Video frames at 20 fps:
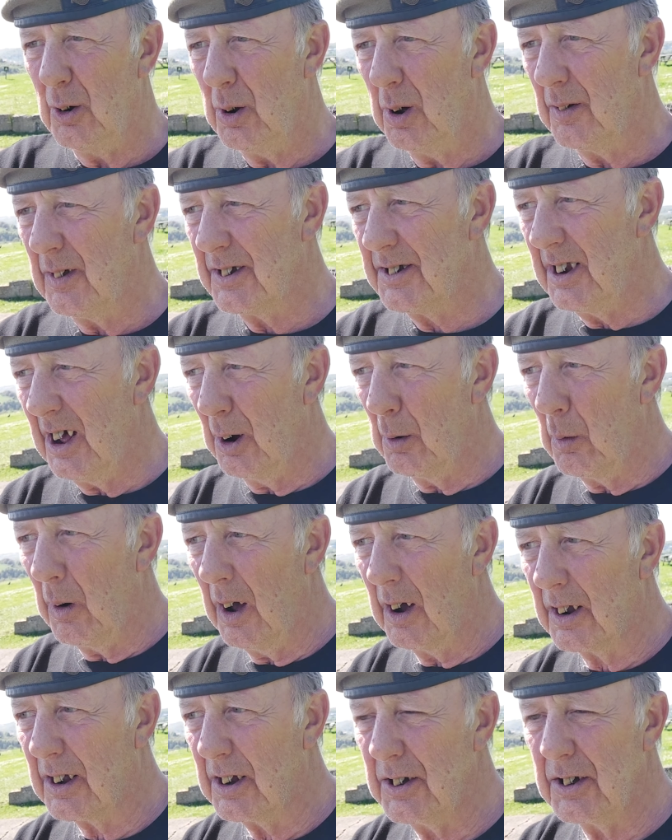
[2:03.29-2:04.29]
there's no way
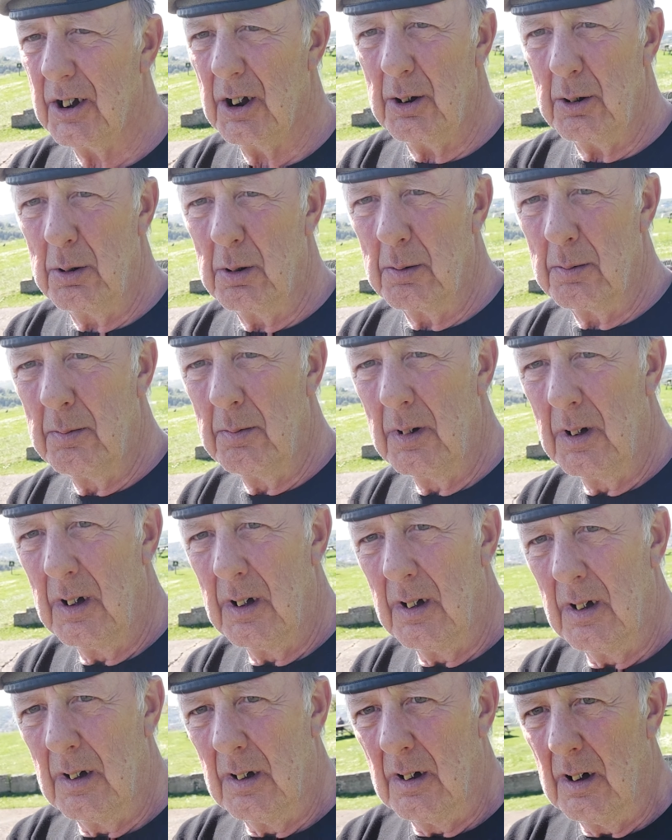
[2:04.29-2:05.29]
I can do
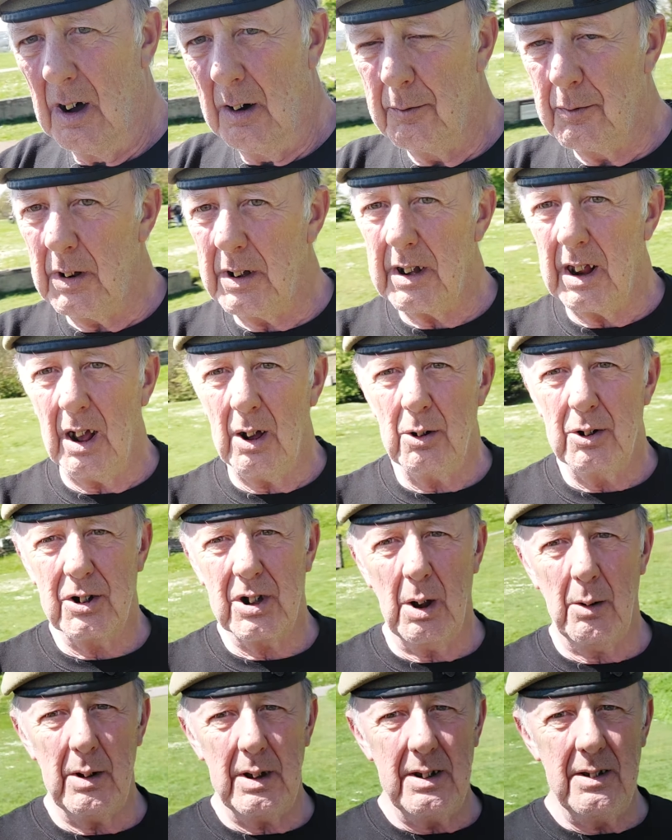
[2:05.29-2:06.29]
a video
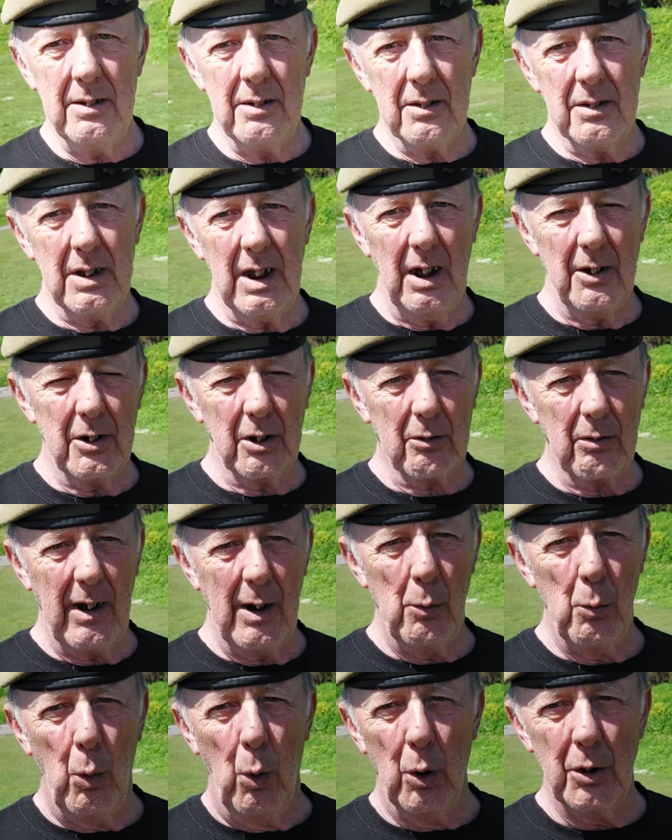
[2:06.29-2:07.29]
showing the
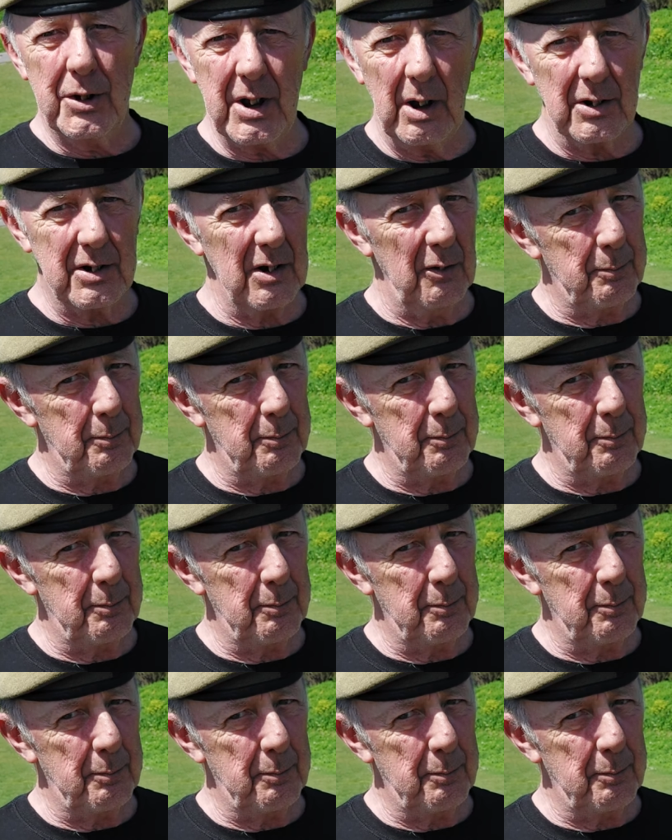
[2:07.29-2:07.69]
underground war tunnels.